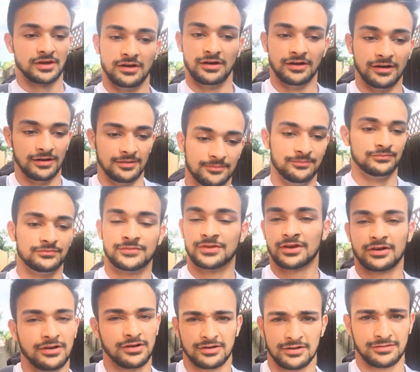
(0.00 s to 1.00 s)
Um,
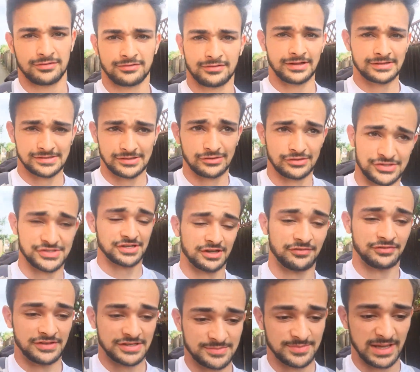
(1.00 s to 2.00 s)
there's a lot of
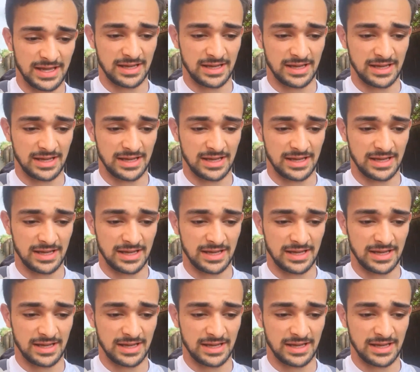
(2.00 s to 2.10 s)
stuff in this